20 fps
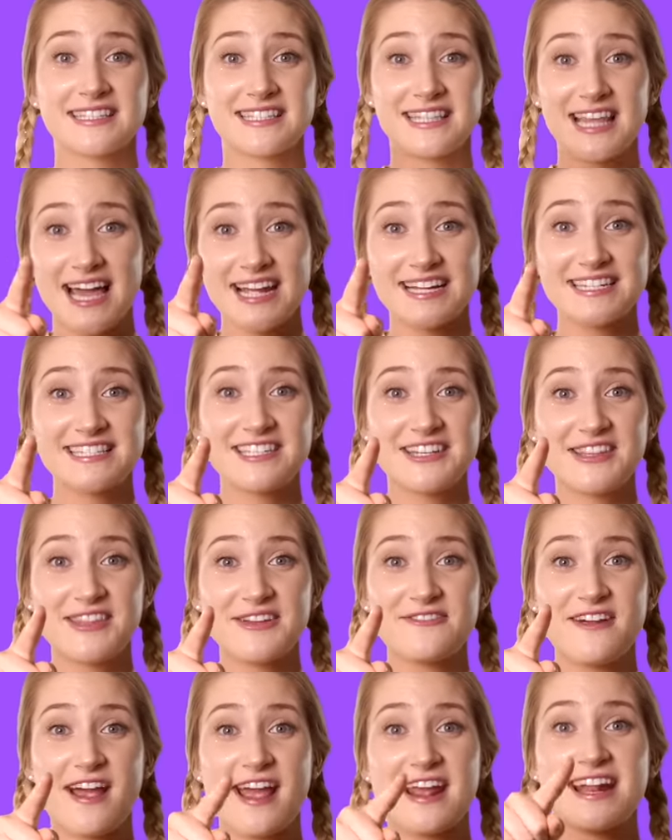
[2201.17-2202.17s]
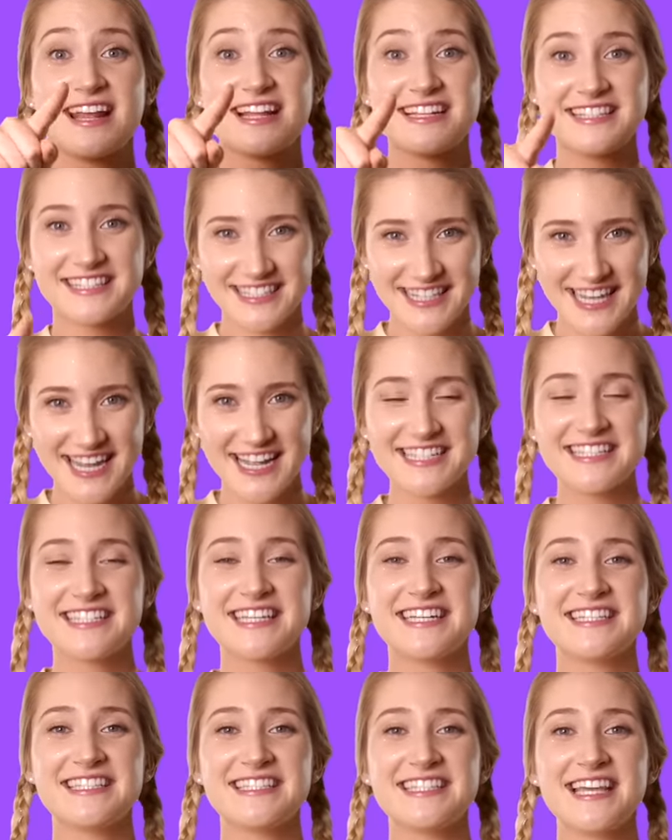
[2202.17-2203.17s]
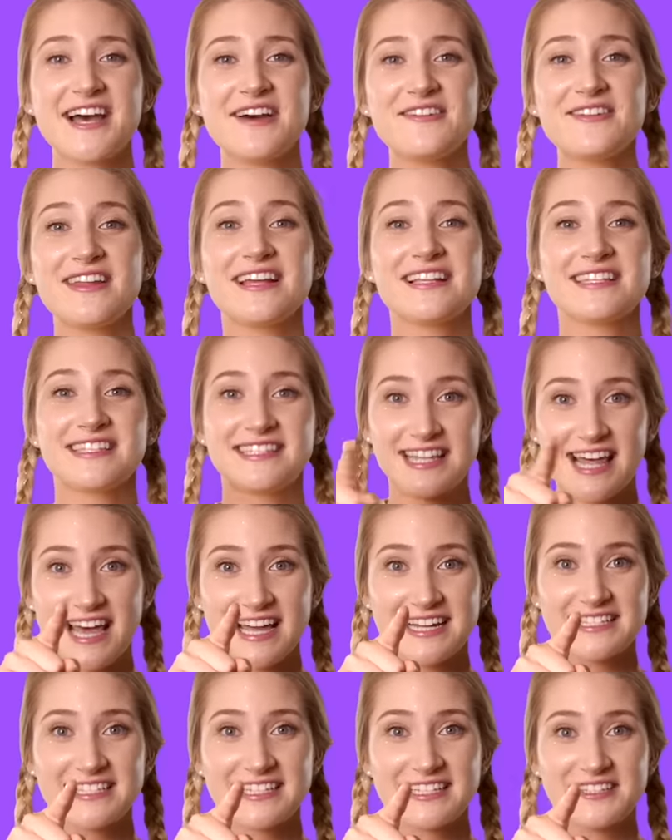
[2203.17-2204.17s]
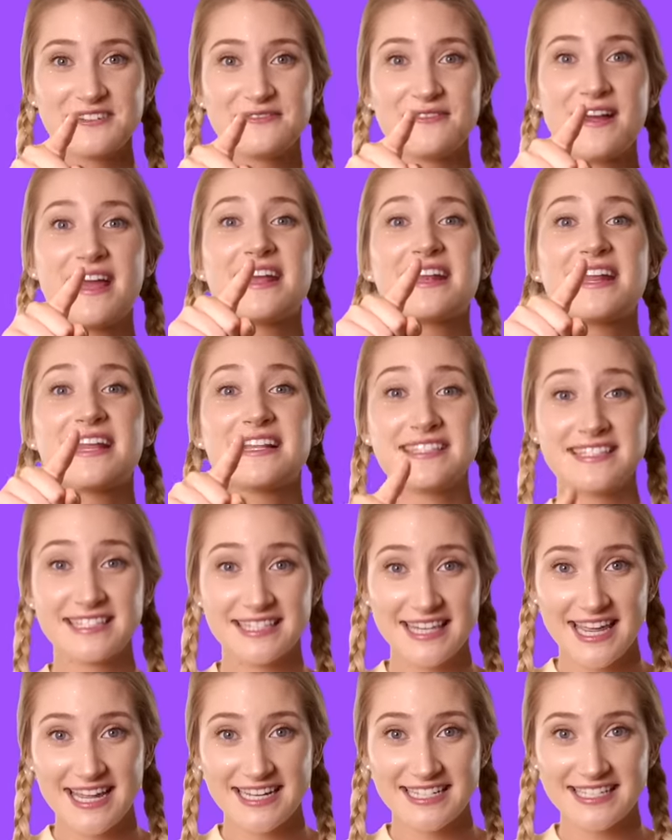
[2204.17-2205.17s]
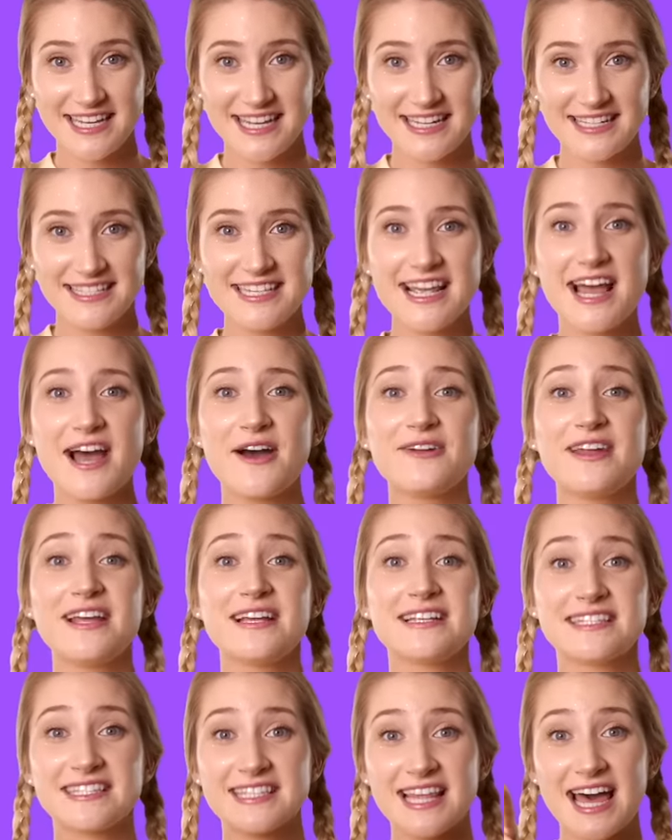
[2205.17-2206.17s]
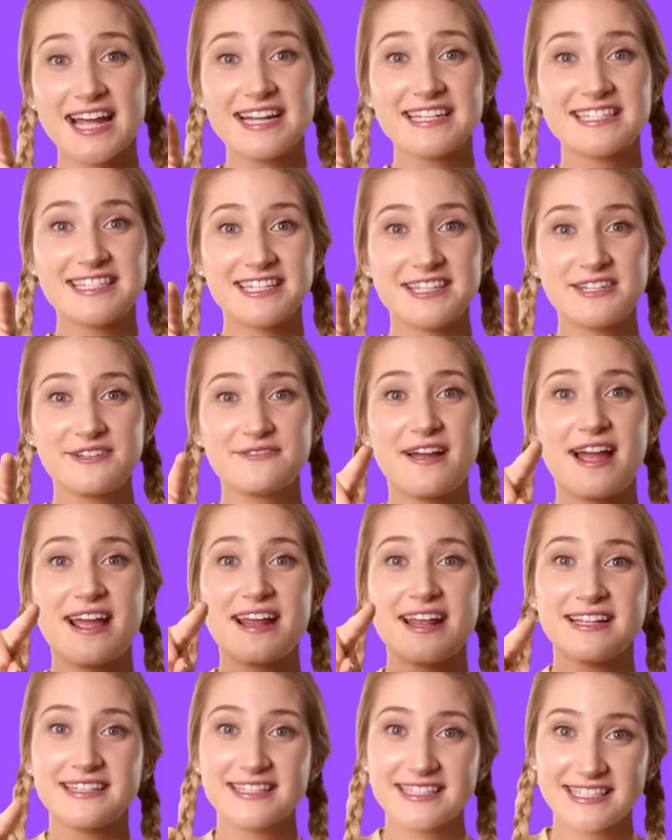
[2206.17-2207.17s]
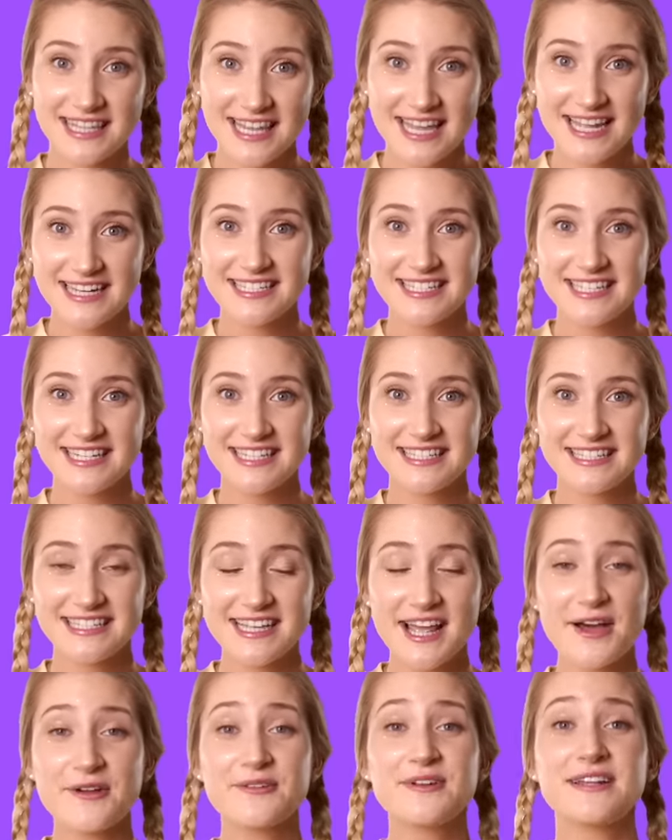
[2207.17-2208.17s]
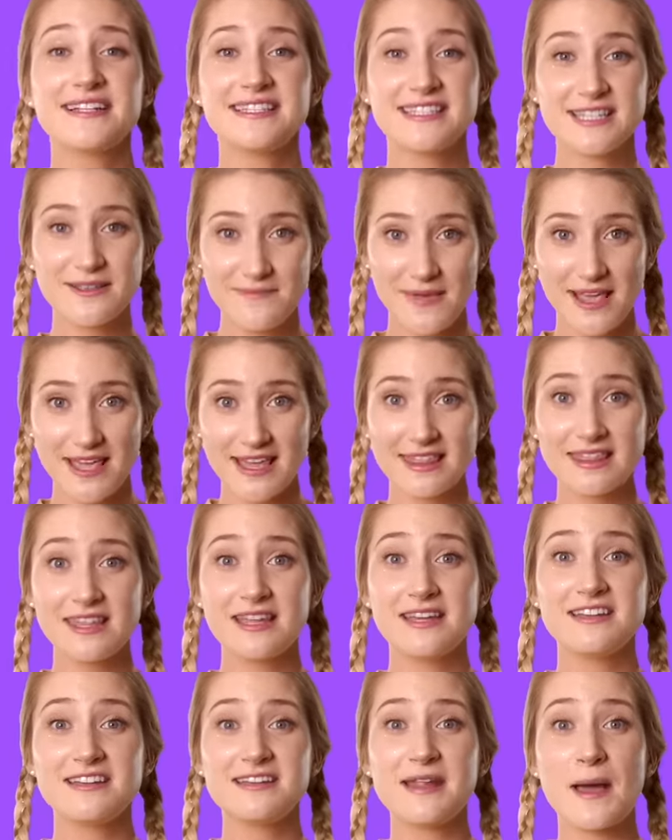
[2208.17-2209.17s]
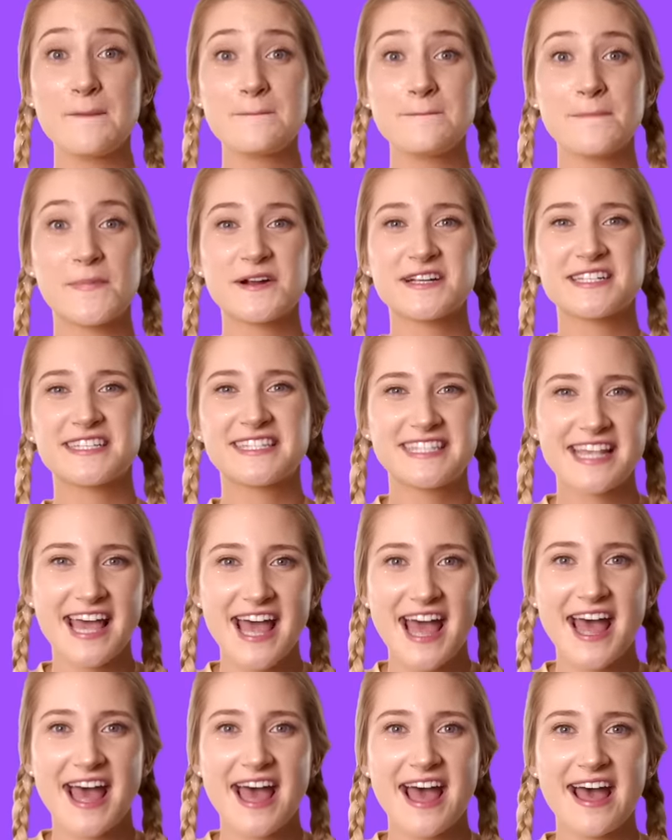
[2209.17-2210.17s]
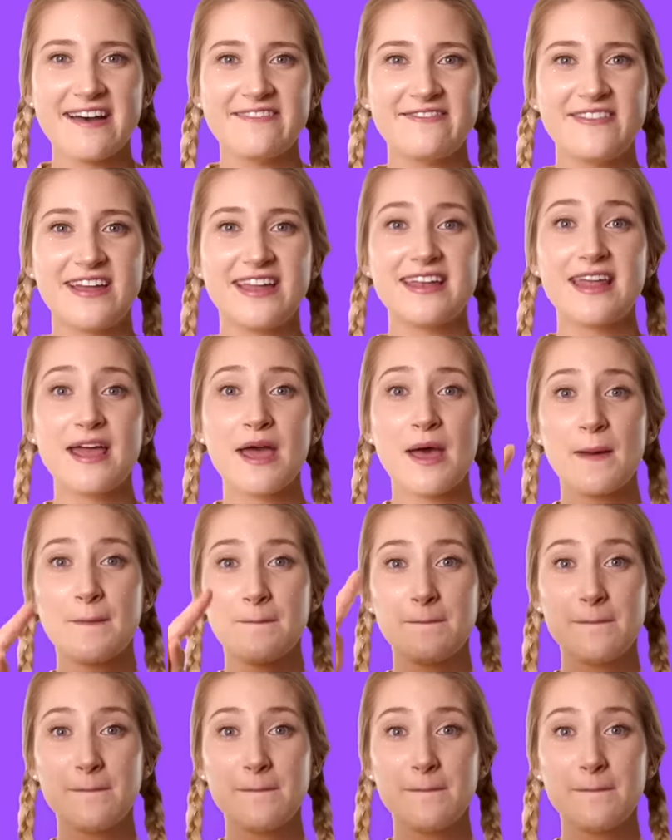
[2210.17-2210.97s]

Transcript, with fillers: Slide to the right and slant it down, slide to the right and slant it down, slide to the right and slant it down to make the number seven.